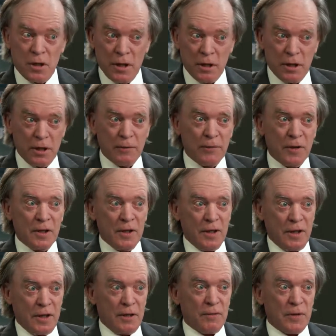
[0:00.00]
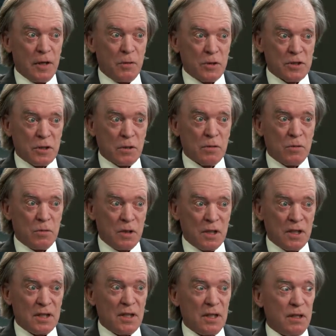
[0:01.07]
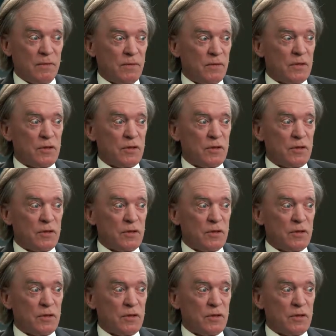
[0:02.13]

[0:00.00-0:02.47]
Now, if I was a quantitative